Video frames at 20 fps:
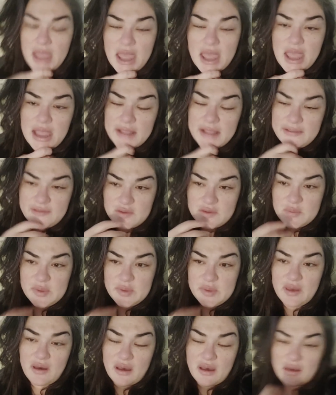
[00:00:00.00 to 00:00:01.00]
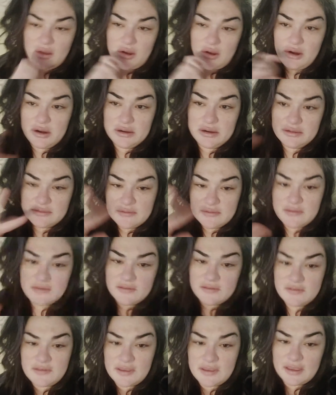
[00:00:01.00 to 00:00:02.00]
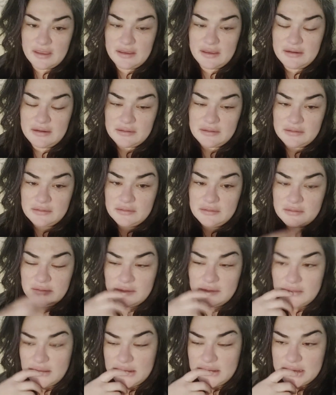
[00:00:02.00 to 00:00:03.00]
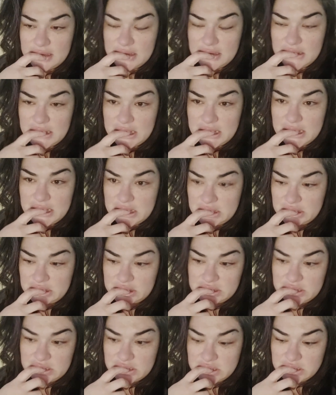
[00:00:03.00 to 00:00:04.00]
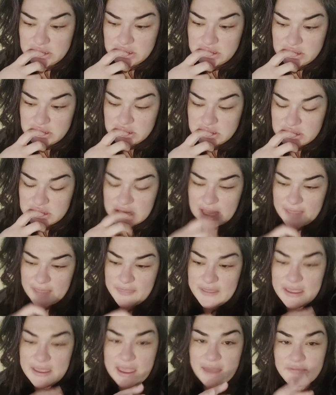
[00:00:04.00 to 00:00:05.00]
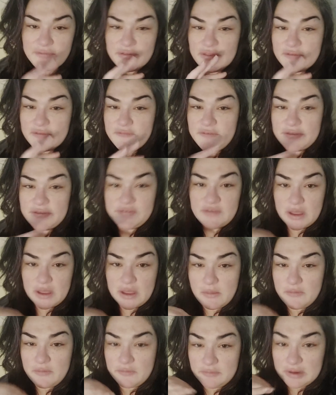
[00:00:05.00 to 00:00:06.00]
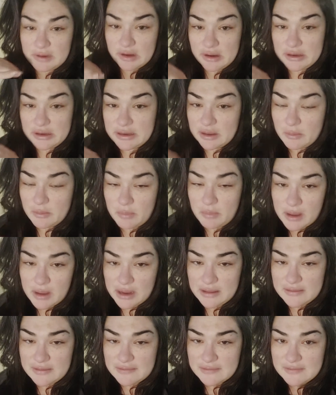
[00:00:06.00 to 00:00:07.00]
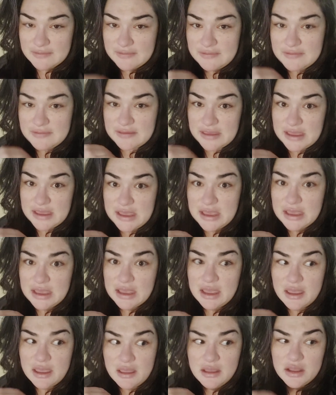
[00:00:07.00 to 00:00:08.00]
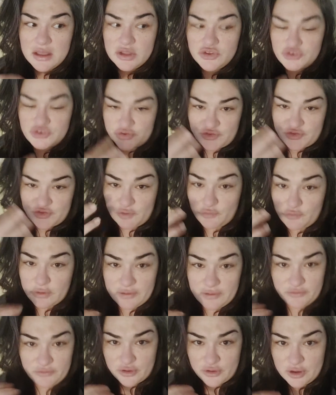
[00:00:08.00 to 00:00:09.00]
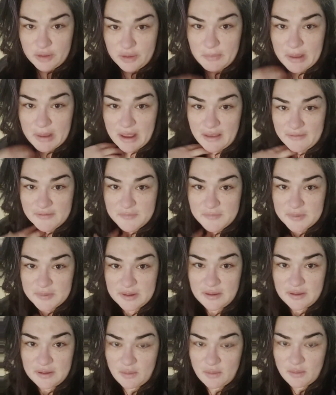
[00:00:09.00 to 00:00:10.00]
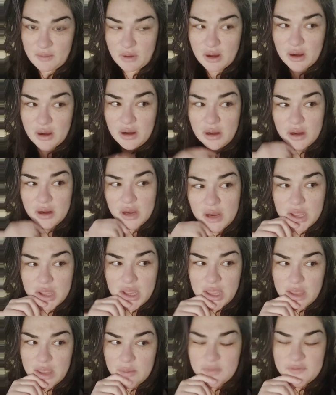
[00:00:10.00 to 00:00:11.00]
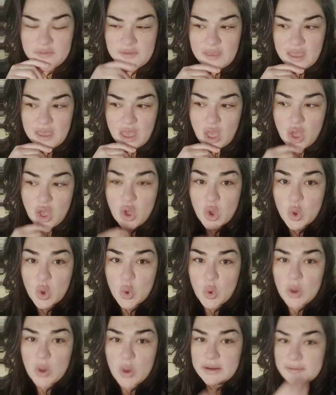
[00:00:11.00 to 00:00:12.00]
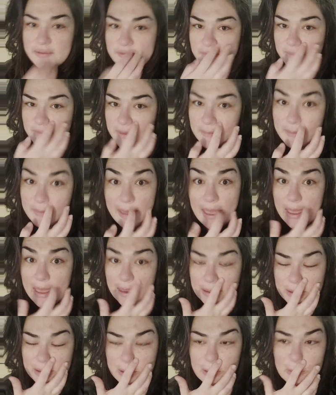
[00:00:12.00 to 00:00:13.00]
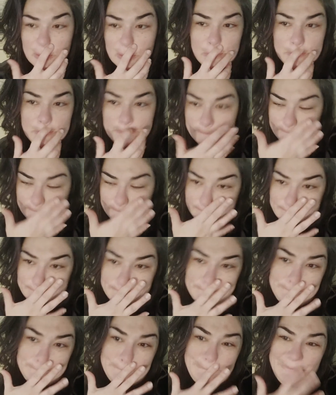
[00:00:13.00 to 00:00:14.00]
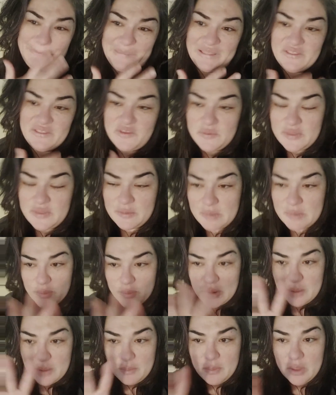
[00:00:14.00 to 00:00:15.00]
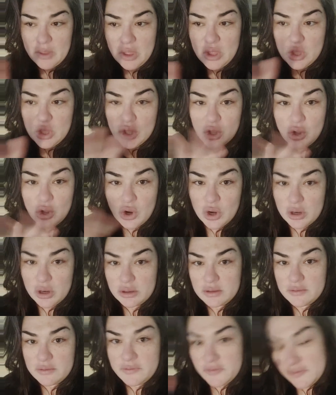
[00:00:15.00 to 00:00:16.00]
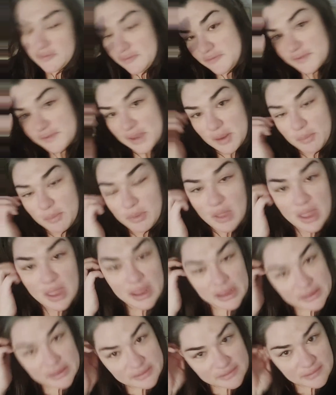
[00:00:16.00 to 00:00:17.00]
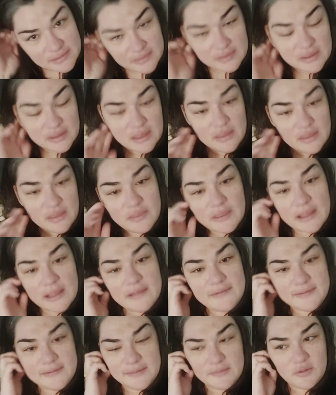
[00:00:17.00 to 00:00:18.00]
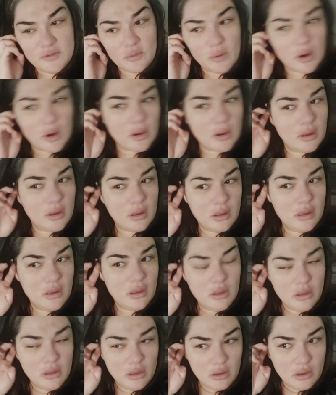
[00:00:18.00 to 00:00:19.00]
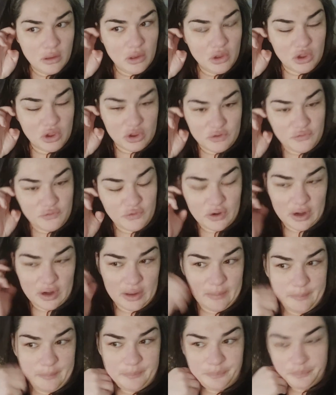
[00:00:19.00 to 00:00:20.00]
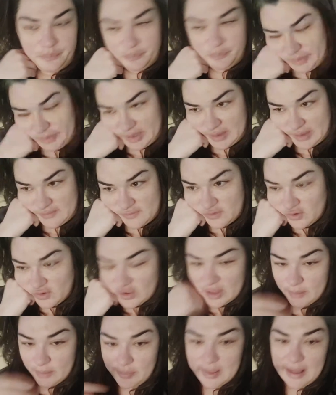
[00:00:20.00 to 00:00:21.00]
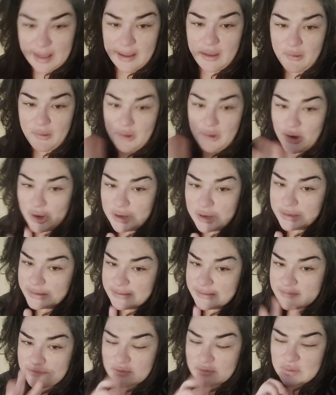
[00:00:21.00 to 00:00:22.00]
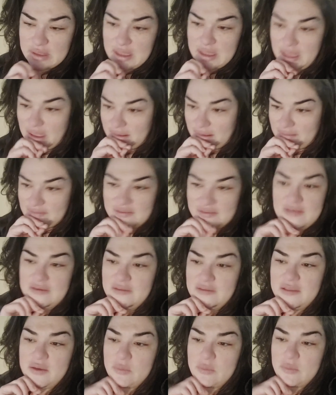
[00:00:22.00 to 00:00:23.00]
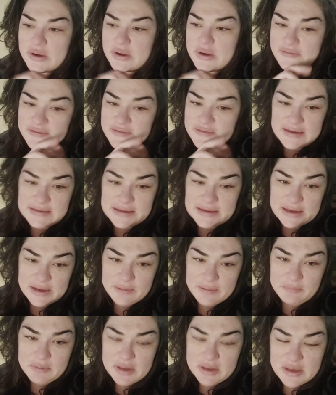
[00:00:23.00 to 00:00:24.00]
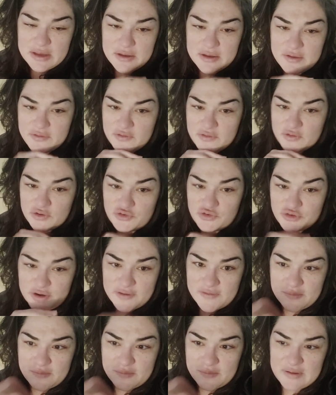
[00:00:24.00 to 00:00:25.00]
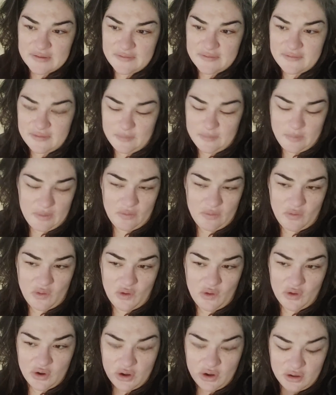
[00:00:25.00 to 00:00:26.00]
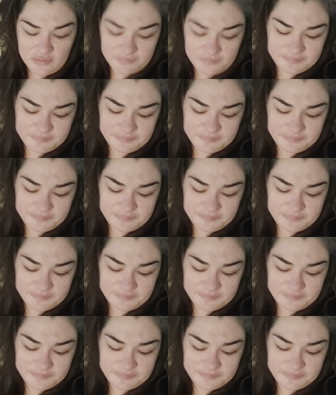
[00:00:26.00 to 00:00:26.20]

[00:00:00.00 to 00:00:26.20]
and so we got curtains instead. And then, like I think after the fifth time of him tearing down blinds and seeing just how frustrated my husband and I were, he was like, "Oh, I did something bad," you know. And so then we up curtains instead of blinds, and then that seemed to work good for him because they're like blackout curtains, so he can't see like when it's daytime, so it tricks him into sleeping longer,